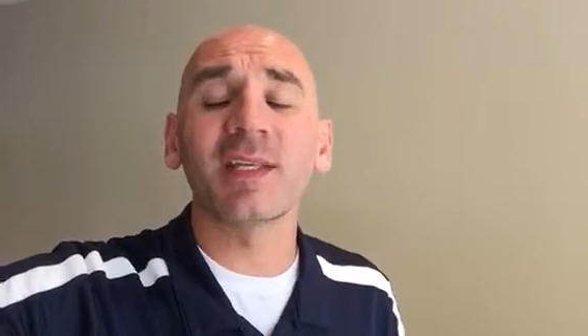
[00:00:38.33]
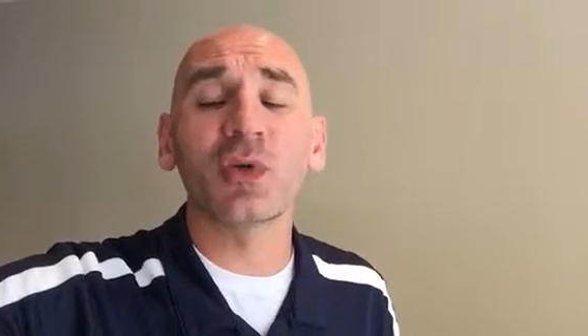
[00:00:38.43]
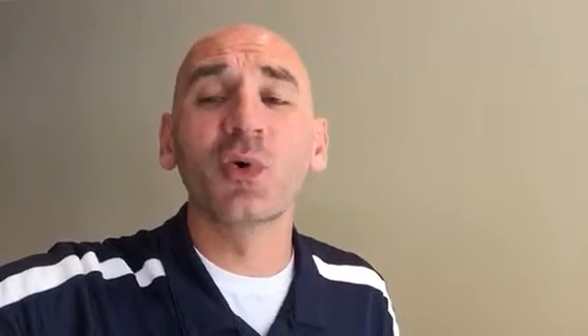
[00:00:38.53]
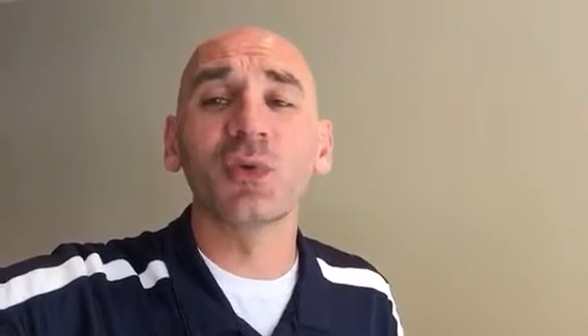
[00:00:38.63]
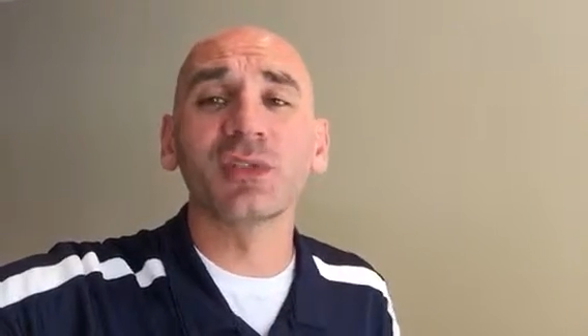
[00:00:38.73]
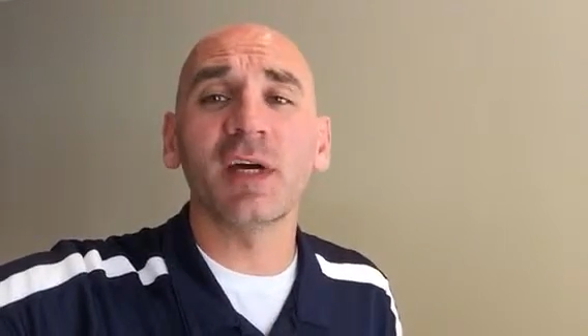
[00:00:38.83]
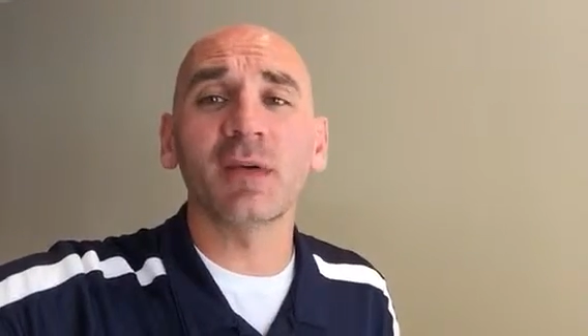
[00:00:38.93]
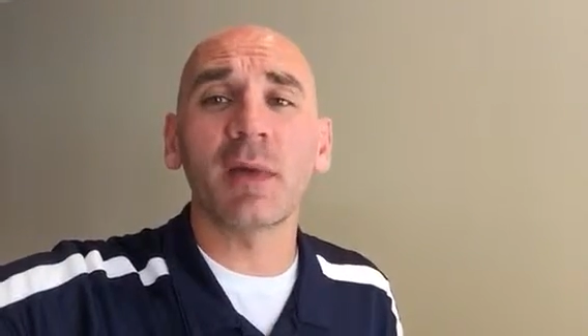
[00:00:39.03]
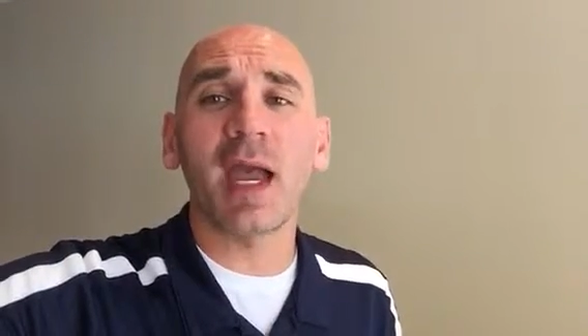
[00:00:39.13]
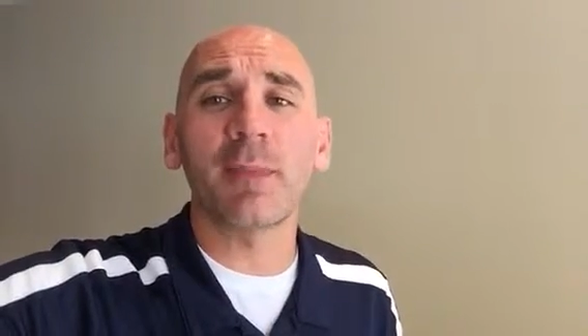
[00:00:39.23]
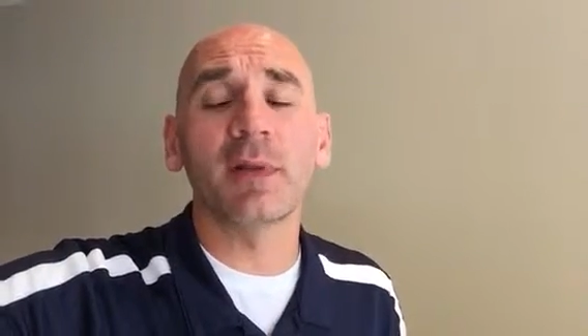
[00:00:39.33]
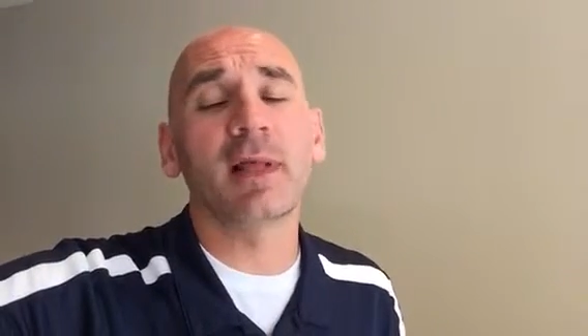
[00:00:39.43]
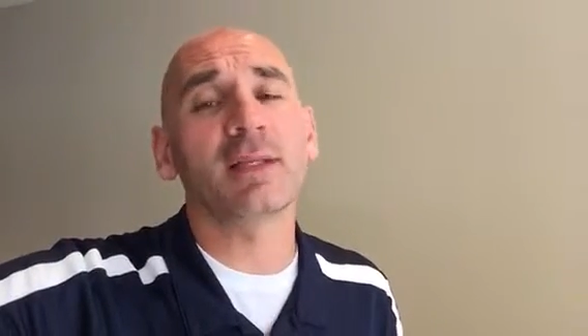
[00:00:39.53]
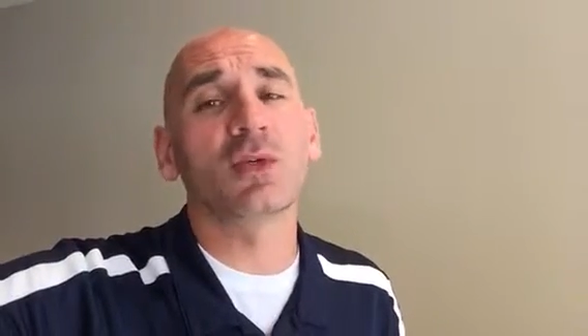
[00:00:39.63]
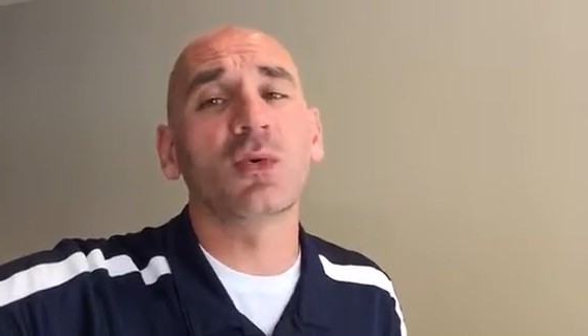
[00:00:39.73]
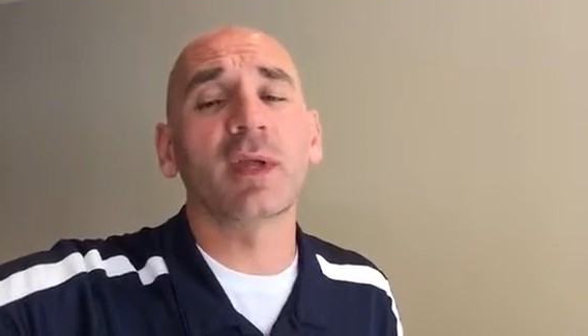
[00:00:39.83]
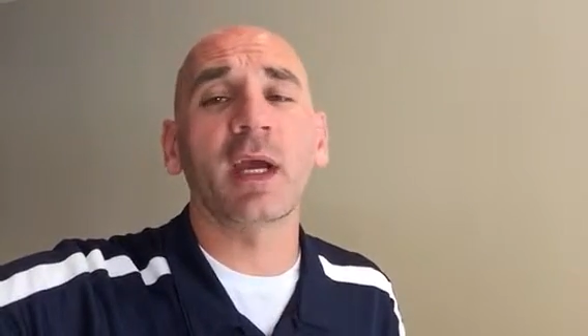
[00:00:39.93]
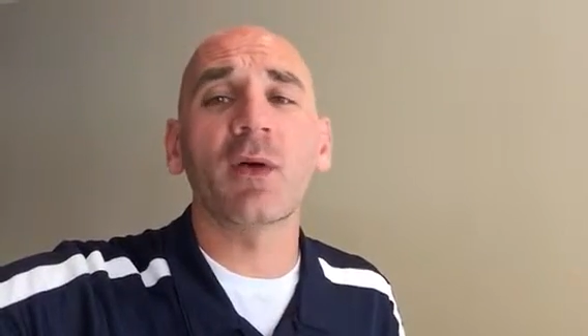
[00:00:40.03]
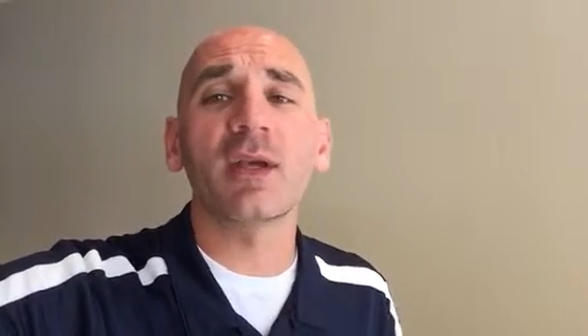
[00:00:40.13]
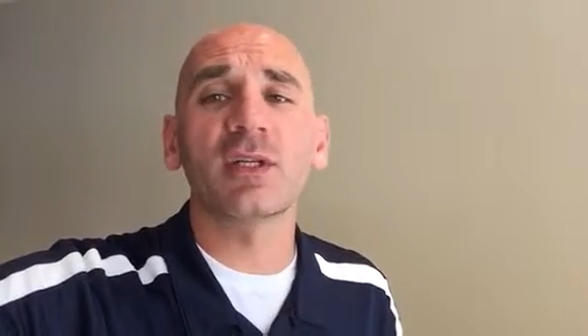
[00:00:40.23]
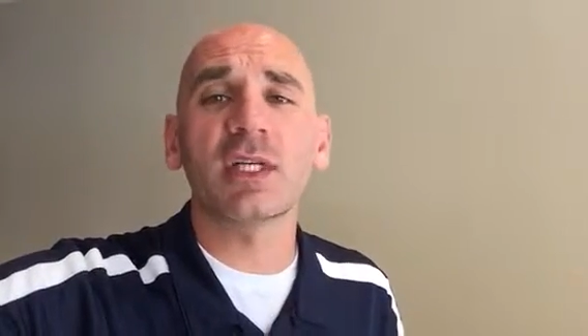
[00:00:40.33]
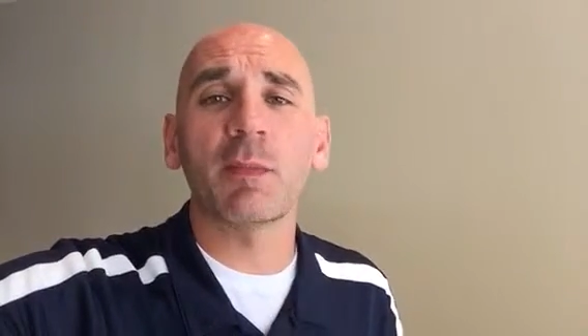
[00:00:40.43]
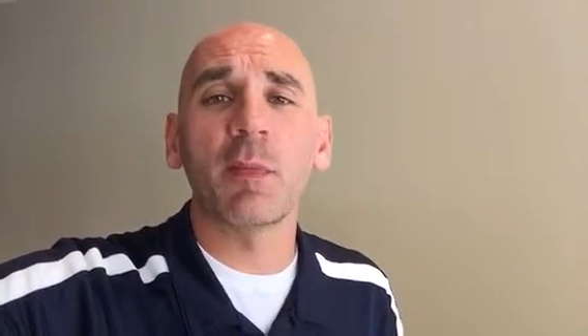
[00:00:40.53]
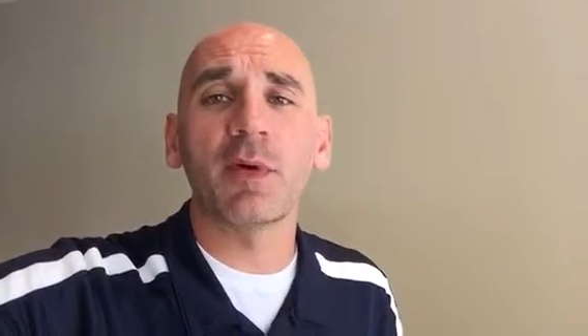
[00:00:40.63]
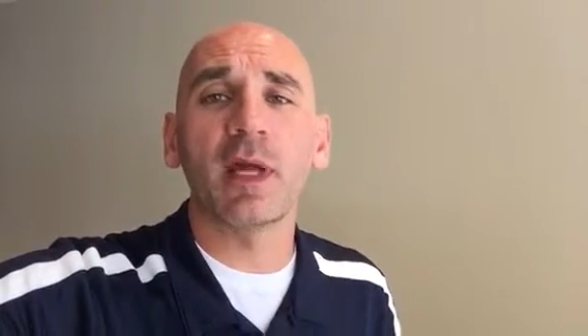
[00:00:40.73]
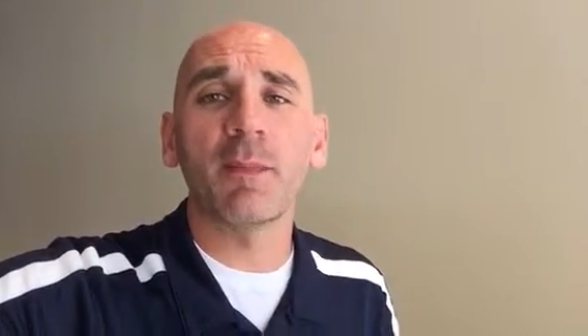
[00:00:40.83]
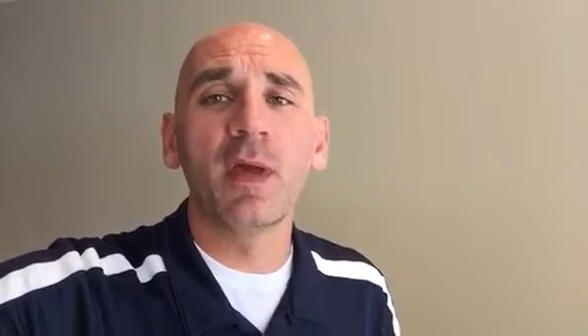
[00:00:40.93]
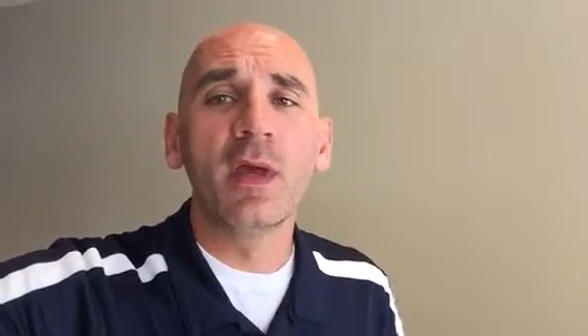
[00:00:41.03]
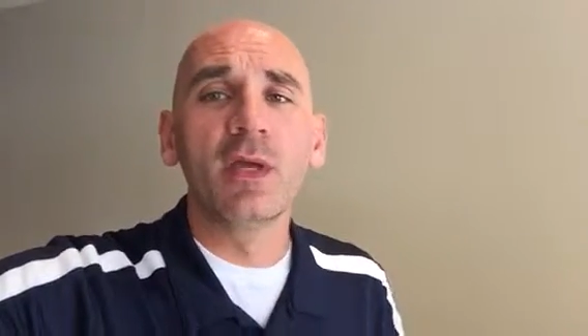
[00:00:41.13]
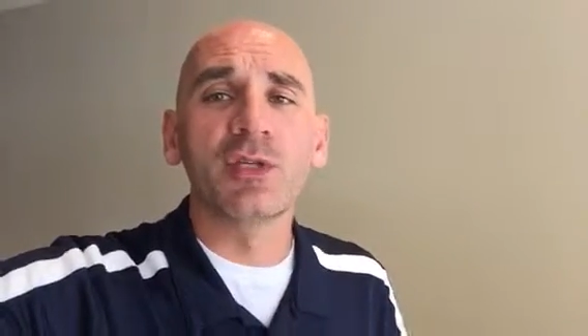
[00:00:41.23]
Lots of cool stuff can be happening. Lots of cool decorations they're going to be putting up.